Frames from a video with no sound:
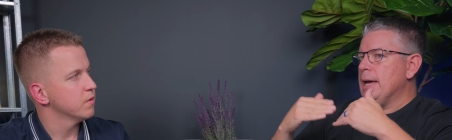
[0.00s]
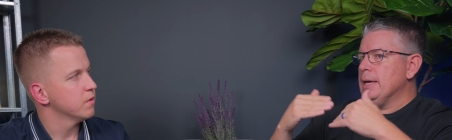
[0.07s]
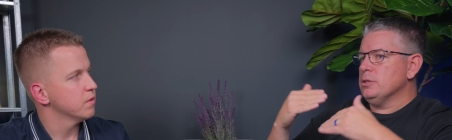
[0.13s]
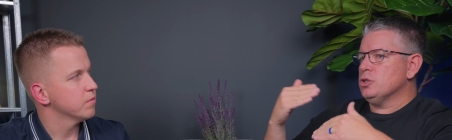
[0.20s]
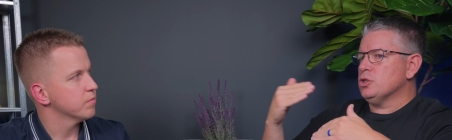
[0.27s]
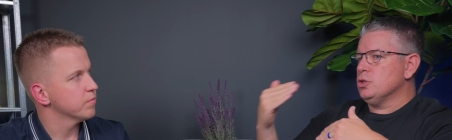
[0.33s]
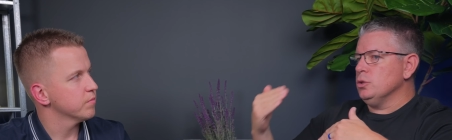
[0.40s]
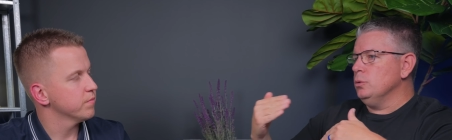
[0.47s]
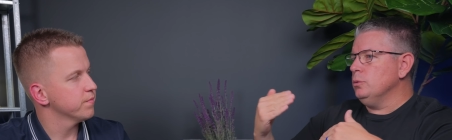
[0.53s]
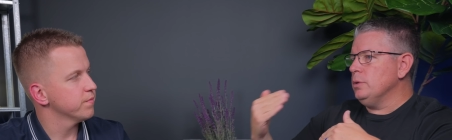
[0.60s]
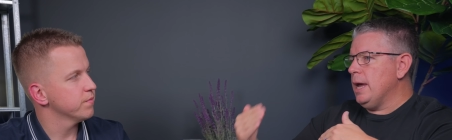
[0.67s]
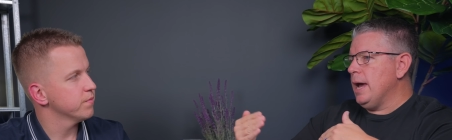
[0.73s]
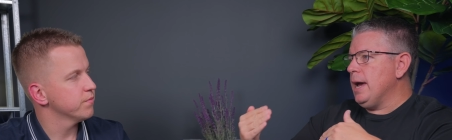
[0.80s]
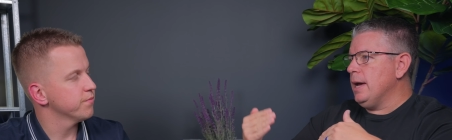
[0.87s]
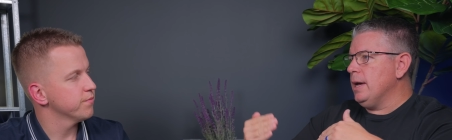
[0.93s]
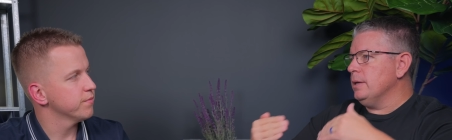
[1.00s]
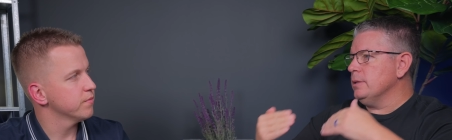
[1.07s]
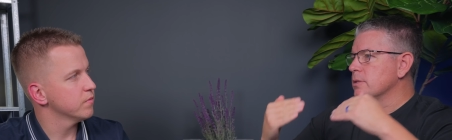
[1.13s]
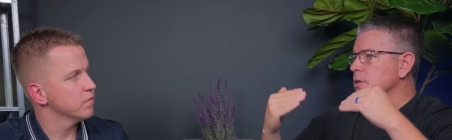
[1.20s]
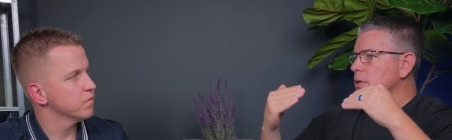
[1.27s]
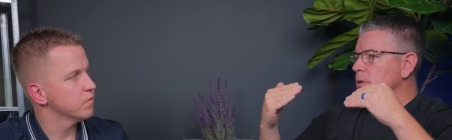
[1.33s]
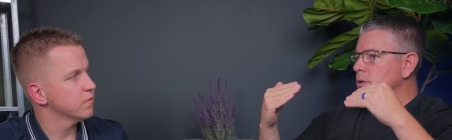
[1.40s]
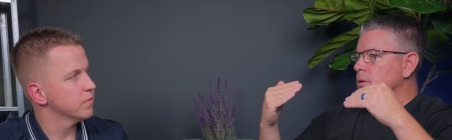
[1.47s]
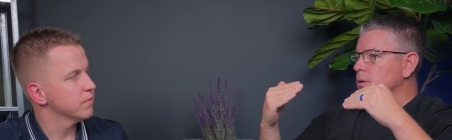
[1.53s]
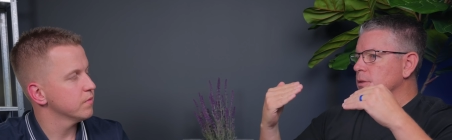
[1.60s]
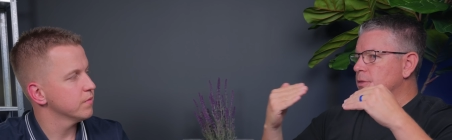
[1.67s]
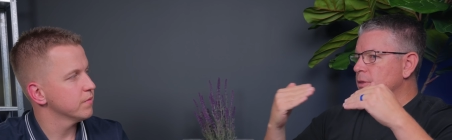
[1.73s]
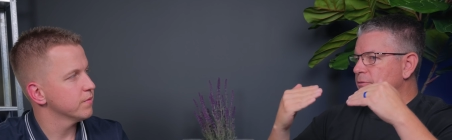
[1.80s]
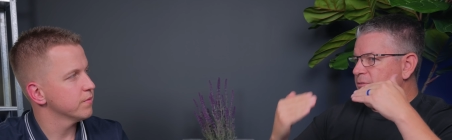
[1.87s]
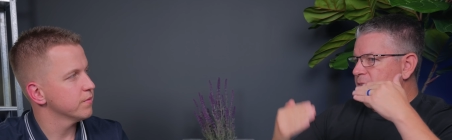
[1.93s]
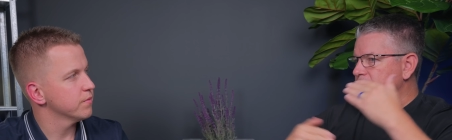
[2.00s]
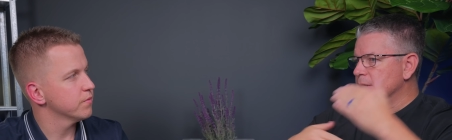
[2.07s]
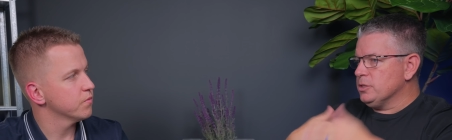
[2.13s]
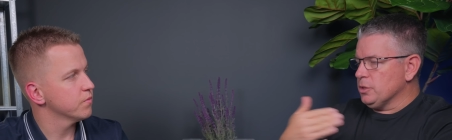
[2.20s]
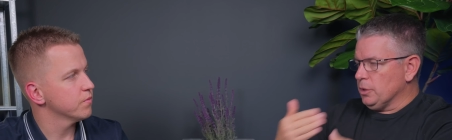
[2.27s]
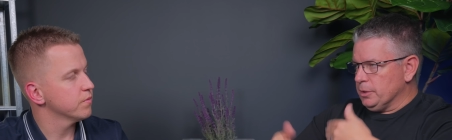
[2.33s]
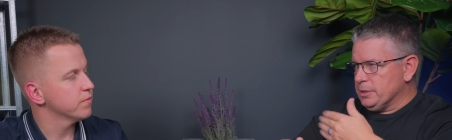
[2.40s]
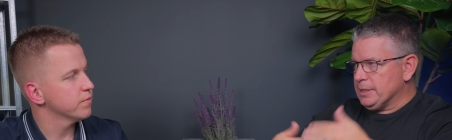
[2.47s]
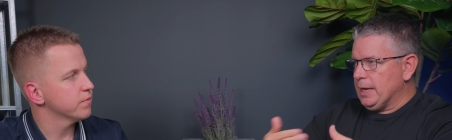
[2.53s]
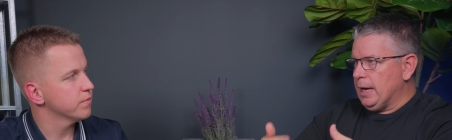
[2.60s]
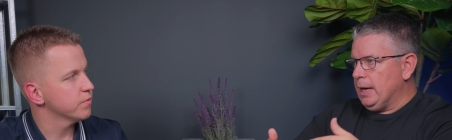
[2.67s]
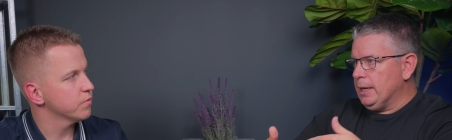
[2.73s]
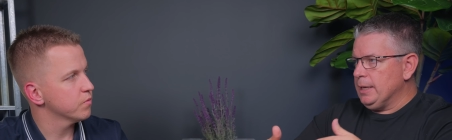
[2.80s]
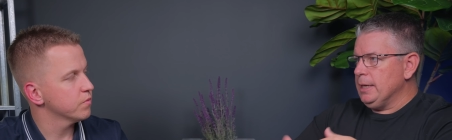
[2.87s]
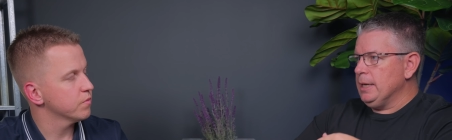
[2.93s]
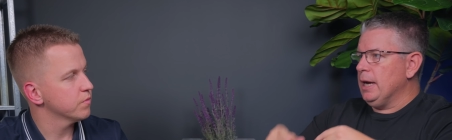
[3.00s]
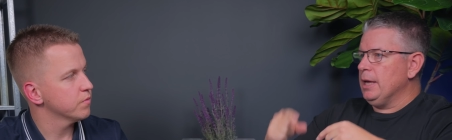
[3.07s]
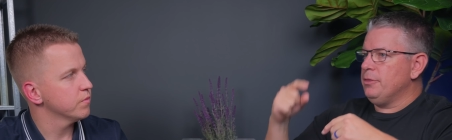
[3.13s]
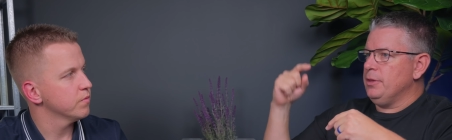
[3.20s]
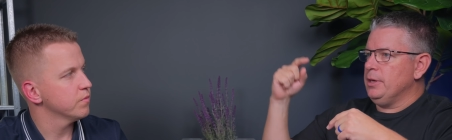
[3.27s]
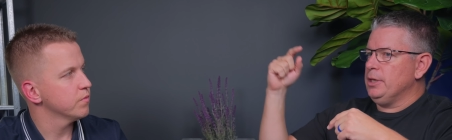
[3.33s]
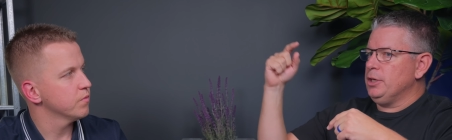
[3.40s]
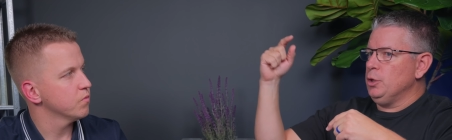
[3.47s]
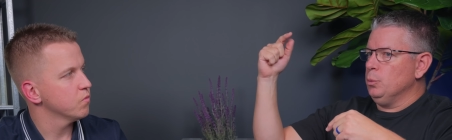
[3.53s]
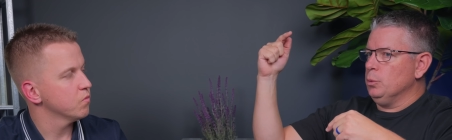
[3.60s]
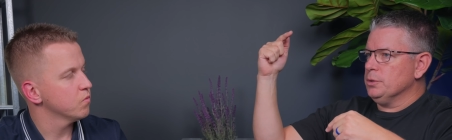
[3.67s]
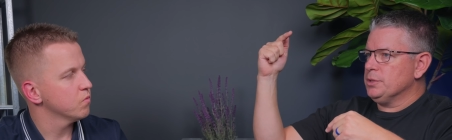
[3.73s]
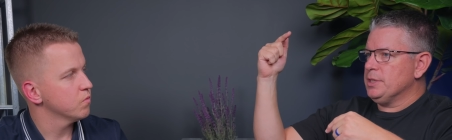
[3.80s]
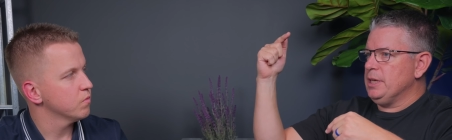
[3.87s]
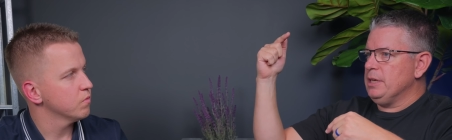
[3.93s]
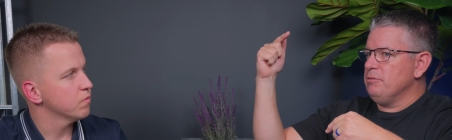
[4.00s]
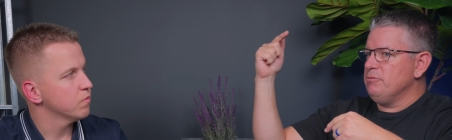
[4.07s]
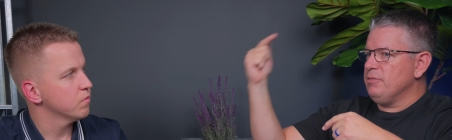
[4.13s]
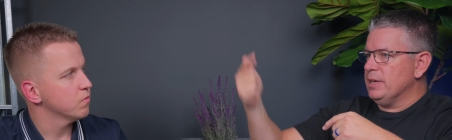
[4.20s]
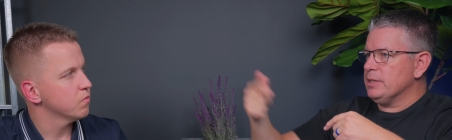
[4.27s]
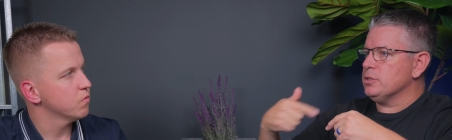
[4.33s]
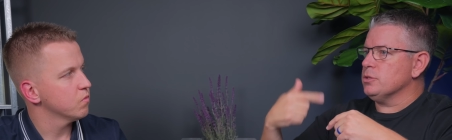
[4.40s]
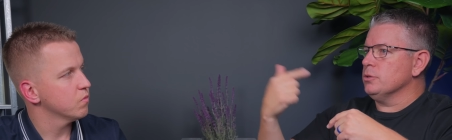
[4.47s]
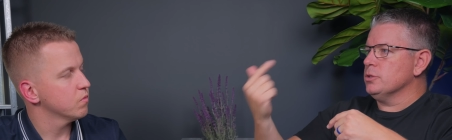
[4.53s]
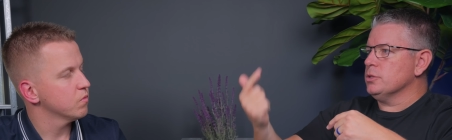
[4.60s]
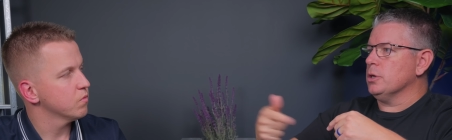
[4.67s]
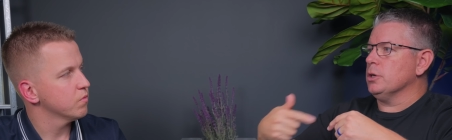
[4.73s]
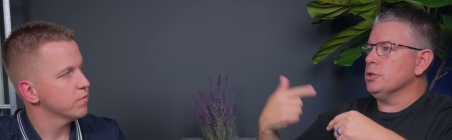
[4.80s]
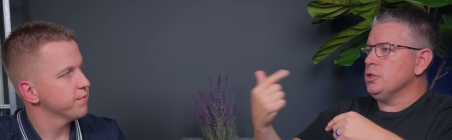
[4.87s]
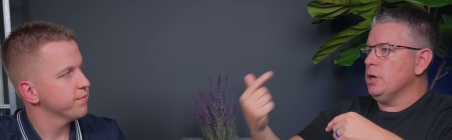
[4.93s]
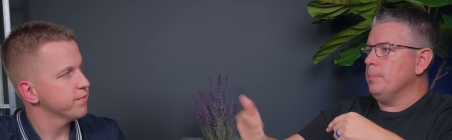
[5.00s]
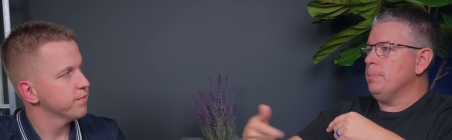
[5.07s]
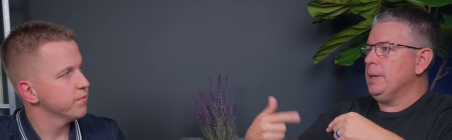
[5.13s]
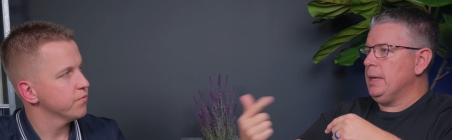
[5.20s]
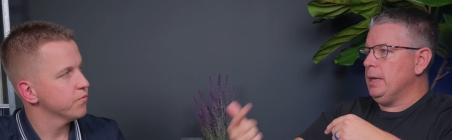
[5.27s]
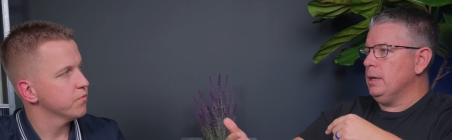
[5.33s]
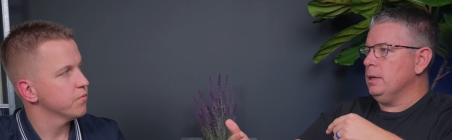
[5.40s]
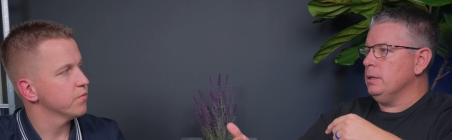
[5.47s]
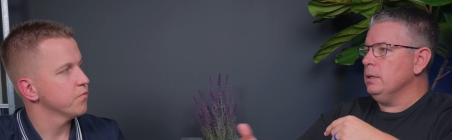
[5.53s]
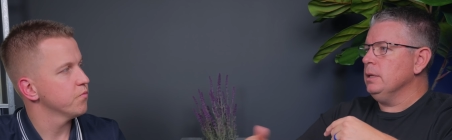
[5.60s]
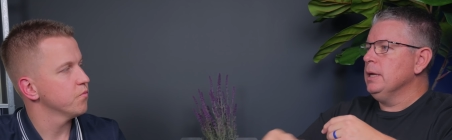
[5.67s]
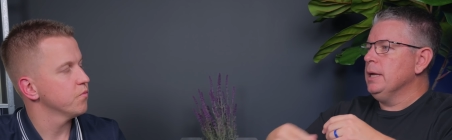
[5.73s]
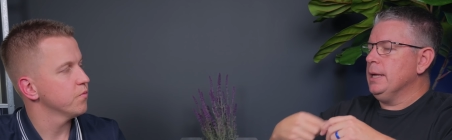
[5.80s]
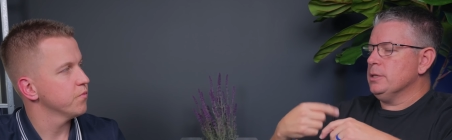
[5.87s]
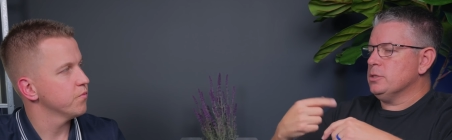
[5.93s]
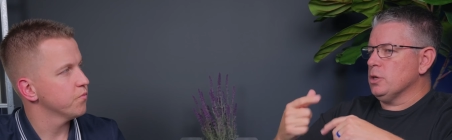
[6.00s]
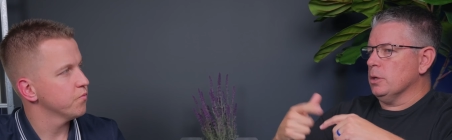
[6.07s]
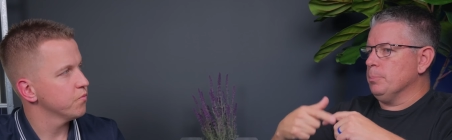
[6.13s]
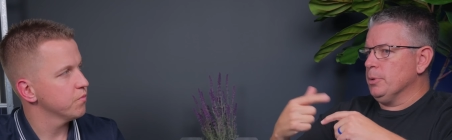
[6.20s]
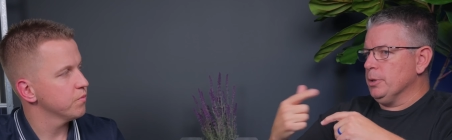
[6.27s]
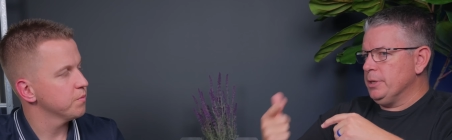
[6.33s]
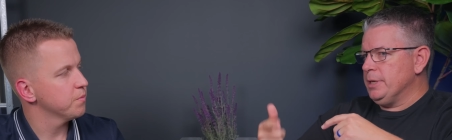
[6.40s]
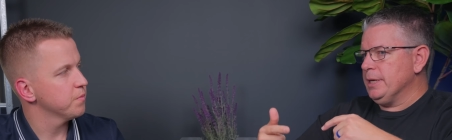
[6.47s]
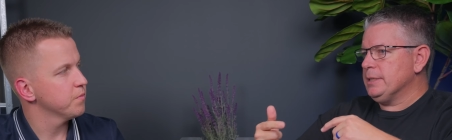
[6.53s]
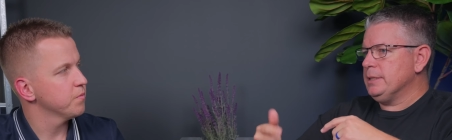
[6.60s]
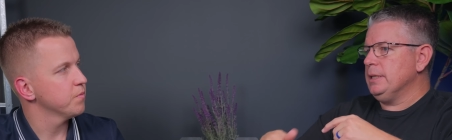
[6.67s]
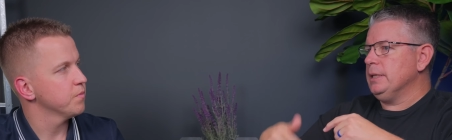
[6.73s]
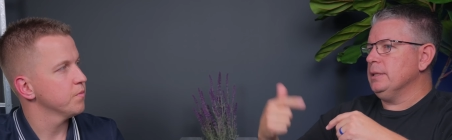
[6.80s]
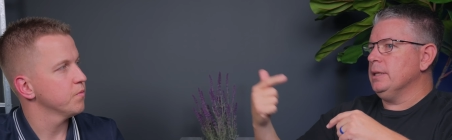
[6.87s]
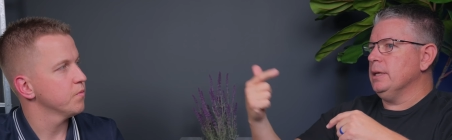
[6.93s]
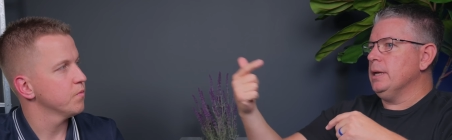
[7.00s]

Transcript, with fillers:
Speaker 1: as soon as the Fed starts cutting, I think you will see investors start jumping in and start predicting